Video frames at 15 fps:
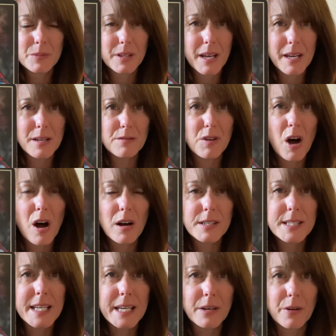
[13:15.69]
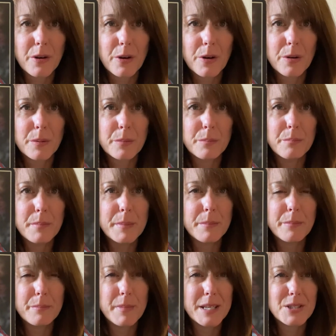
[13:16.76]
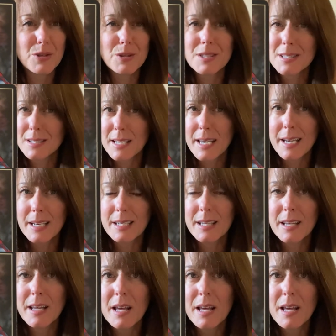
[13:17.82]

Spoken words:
kind of haunting her mental state.